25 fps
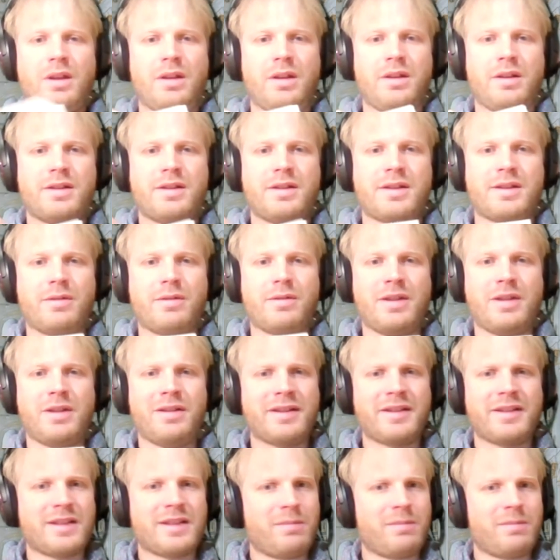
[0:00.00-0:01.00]
So here in
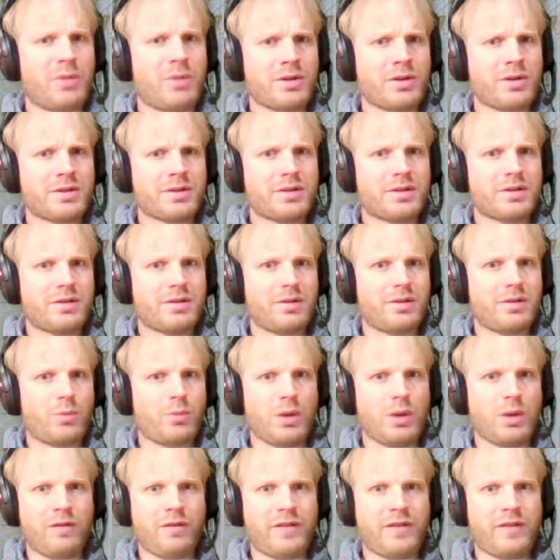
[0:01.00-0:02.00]
this little box,
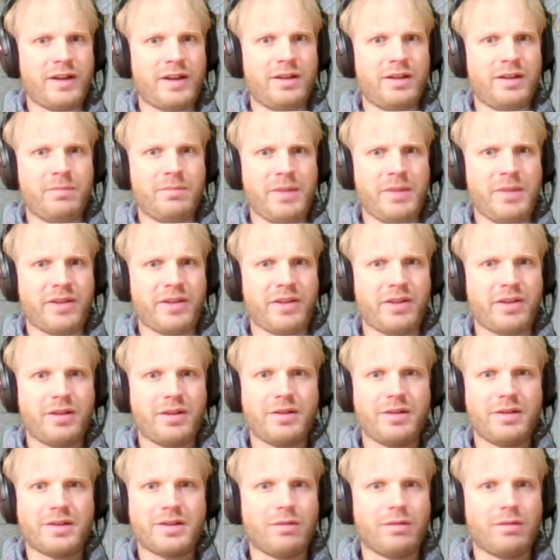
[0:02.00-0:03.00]
we'll find the myth.
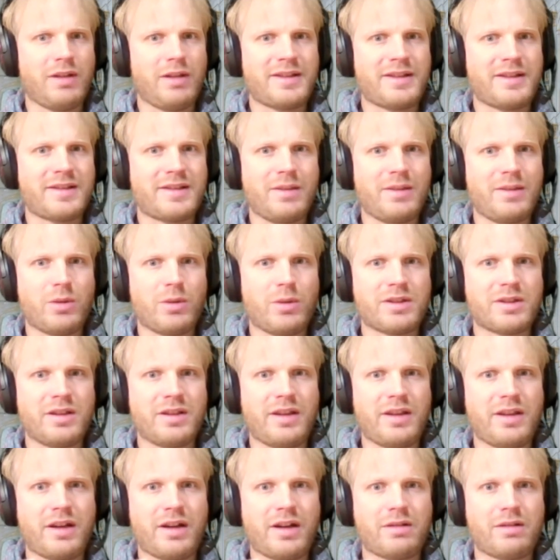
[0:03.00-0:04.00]
So let's see what's in
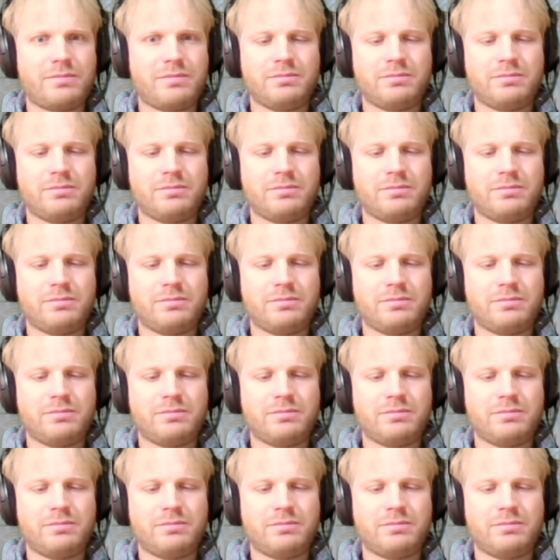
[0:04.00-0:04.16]
there.